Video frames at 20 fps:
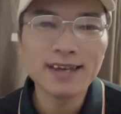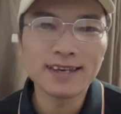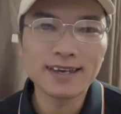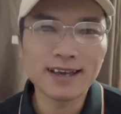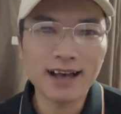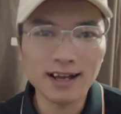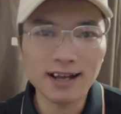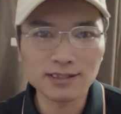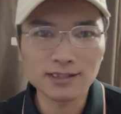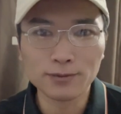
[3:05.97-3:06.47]

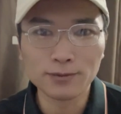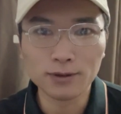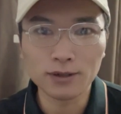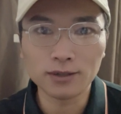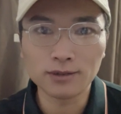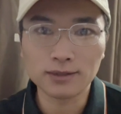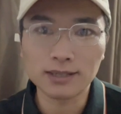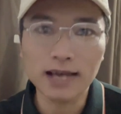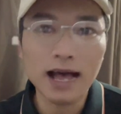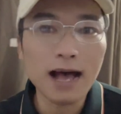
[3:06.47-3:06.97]
In other
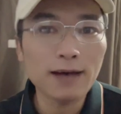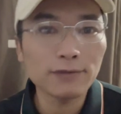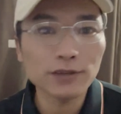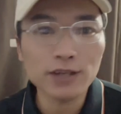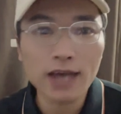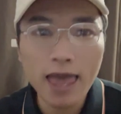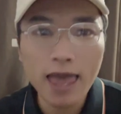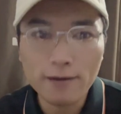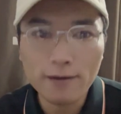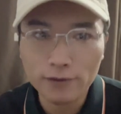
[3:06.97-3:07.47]
words,
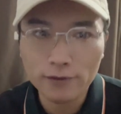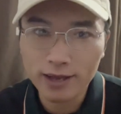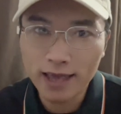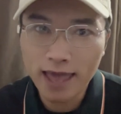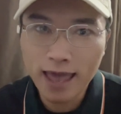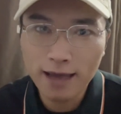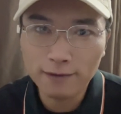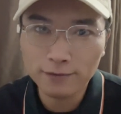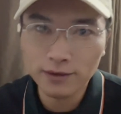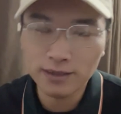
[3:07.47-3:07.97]
after every
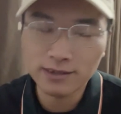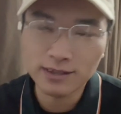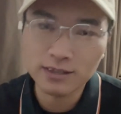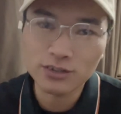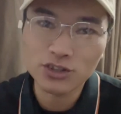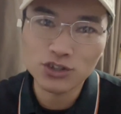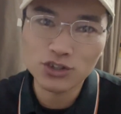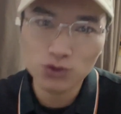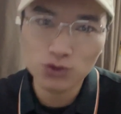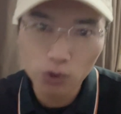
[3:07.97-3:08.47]
halving, the
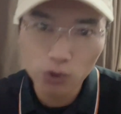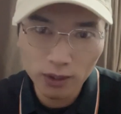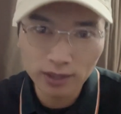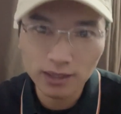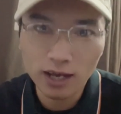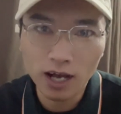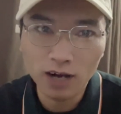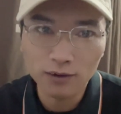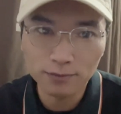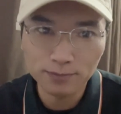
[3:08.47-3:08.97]

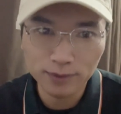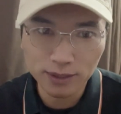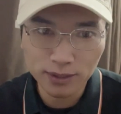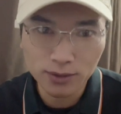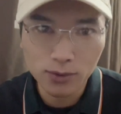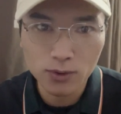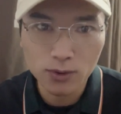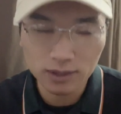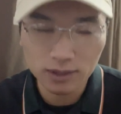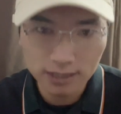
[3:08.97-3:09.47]
trend of
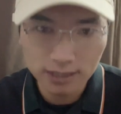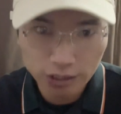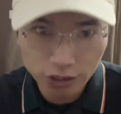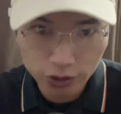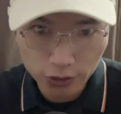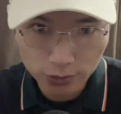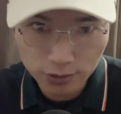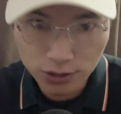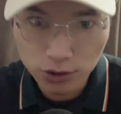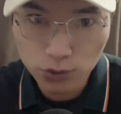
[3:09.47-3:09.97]
Bitcoin
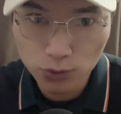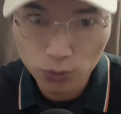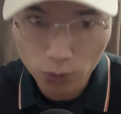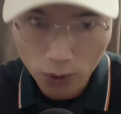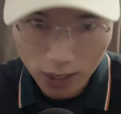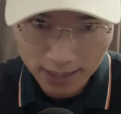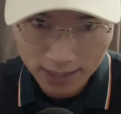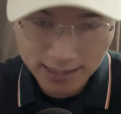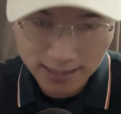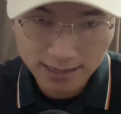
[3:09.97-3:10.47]
continues to
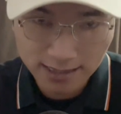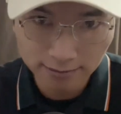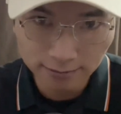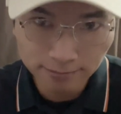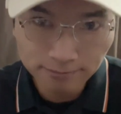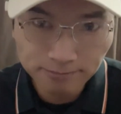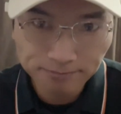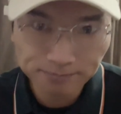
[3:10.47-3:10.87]
rise.